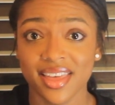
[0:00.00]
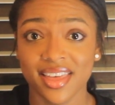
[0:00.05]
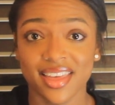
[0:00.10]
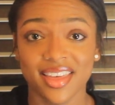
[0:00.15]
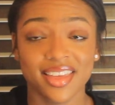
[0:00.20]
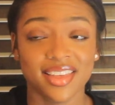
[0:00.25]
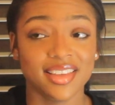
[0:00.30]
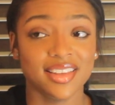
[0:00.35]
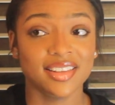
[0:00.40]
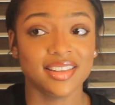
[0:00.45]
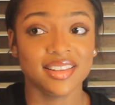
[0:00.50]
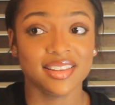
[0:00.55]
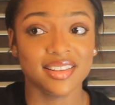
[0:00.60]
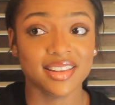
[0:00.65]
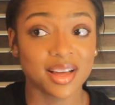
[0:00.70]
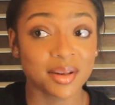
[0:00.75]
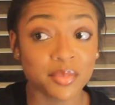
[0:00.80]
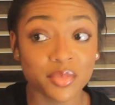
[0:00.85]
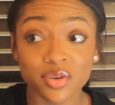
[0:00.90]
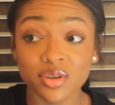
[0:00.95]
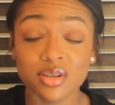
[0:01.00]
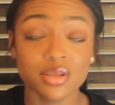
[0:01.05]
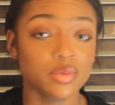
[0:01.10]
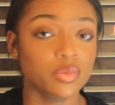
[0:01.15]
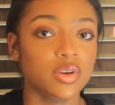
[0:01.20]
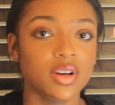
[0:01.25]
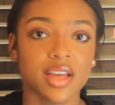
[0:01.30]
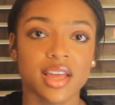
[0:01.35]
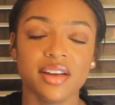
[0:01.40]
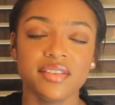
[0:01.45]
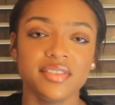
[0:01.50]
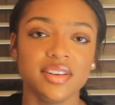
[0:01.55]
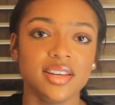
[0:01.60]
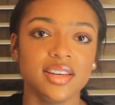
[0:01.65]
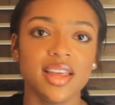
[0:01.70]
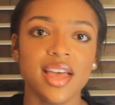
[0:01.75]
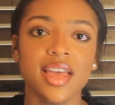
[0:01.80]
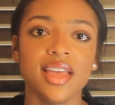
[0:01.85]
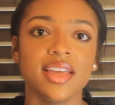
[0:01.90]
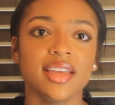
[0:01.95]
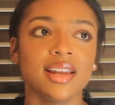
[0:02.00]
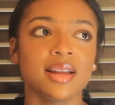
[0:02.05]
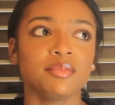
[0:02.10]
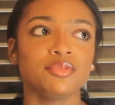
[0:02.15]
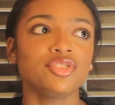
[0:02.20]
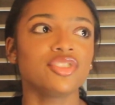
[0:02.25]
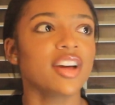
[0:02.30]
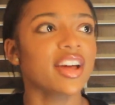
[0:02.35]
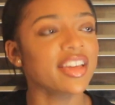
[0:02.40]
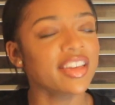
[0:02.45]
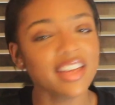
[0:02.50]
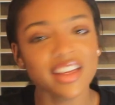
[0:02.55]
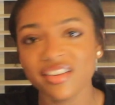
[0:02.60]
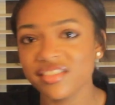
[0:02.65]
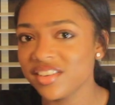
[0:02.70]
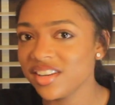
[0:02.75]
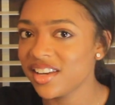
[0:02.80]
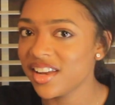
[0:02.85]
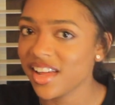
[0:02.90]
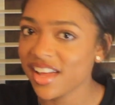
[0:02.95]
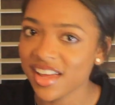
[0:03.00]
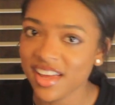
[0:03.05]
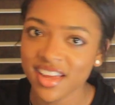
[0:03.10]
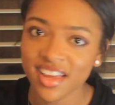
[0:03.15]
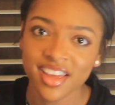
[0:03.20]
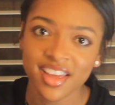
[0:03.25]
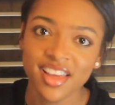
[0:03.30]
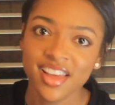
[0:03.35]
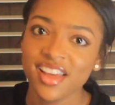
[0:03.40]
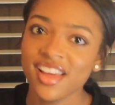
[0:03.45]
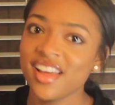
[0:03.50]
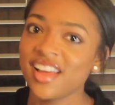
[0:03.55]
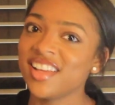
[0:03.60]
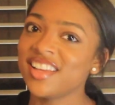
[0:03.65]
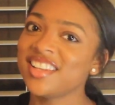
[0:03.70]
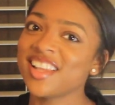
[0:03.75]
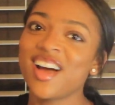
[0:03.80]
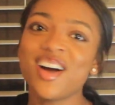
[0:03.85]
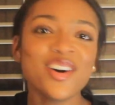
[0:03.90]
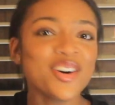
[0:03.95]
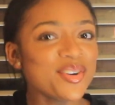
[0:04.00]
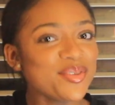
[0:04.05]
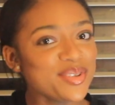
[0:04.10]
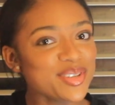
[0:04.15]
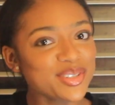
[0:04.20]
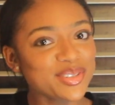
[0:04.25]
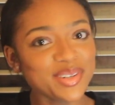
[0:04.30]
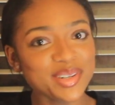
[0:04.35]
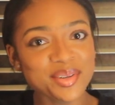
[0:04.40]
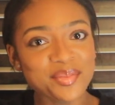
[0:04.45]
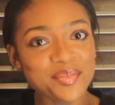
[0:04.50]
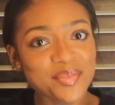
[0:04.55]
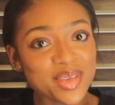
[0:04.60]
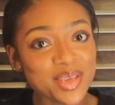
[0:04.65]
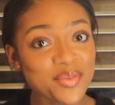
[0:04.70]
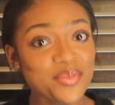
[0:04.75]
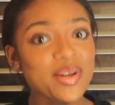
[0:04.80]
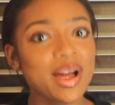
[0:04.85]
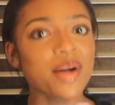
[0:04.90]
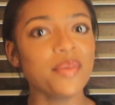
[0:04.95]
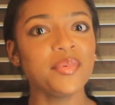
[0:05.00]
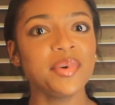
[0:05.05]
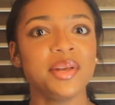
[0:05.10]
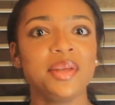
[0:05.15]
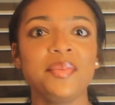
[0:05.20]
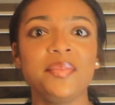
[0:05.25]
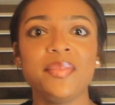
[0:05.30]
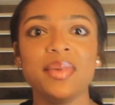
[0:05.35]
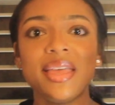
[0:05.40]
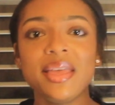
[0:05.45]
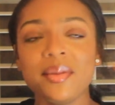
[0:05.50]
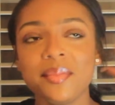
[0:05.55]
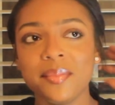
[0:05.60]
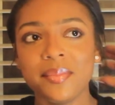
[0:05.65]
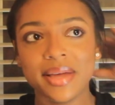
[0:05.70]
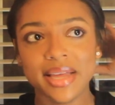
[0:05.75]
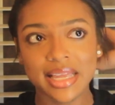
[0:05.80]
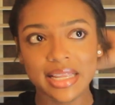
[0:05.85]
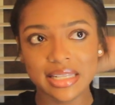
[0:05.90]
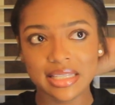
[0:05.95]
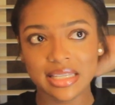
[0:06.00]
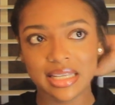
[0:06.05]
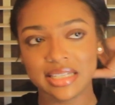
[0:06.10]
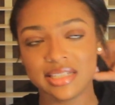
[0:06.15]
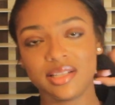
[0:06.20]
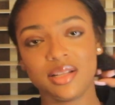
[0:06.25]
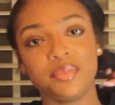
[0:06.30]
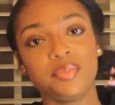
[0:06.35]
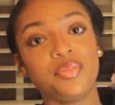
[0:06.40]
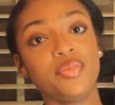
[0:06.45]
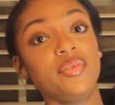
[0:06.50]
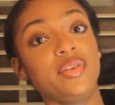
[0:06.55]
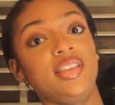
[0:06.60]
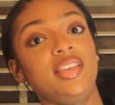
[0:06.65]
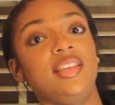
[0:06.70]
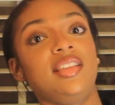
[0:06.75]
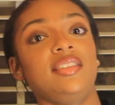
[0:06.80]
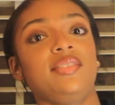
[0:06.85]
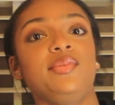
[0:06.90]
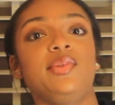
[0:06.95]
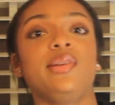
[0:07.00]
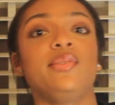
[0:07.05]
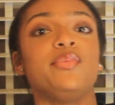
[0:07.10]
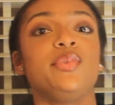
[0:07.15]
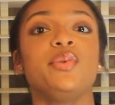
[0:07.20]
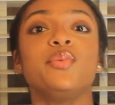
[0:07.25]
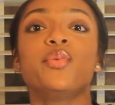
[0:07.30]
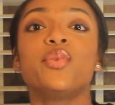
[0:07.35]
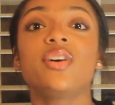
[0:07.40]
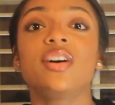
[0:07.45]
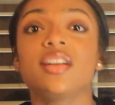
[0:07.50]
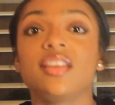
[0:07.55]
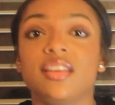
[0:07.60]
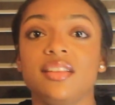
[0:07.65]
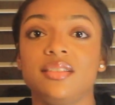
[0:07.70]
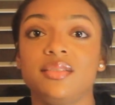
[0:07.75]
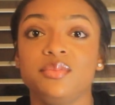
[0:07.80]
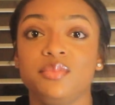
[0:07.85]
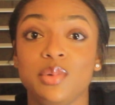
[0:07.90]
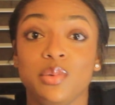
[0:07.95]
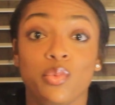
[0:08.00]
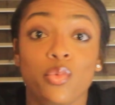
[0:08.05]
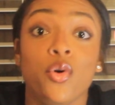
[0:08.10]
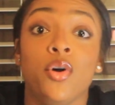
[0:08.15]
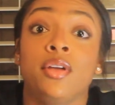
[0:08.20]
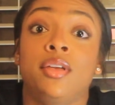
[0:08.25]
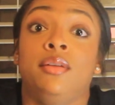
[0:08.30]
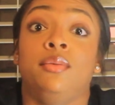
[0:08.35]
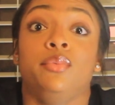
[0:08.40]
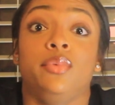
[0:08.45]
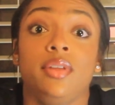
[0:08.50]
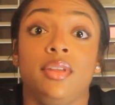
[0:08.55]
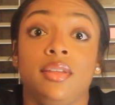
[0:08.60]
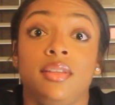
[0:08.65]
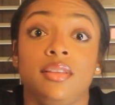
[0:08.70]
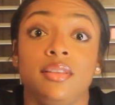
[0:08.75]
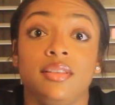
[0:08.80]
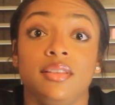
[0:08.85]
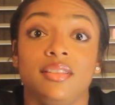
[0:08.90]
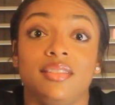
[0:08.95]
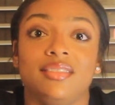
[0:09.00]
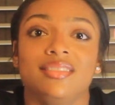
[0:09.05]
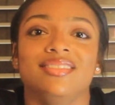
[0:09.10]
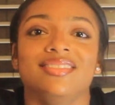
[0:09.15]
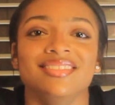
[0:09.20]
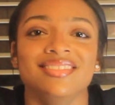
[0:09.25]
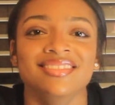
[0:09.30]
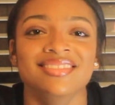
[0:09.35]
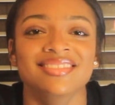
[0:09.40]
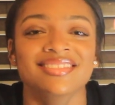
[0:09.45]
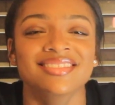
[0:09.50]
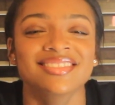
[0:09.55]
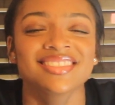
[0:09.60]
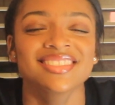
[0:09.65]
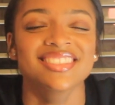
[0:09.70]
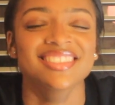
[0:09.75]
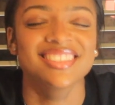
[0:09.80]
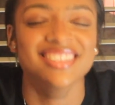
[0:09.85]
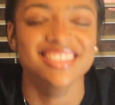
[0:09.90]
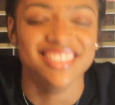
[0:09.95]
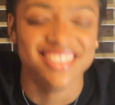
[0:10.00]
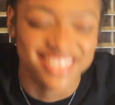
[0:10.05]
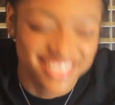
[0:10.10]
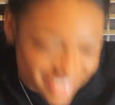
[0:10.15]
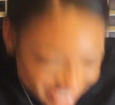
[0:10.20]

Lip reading: And I'm on this walk every day, and I'm trying every day. Not always gonna be where I want to be, but that's the point. I mean, we walking with it.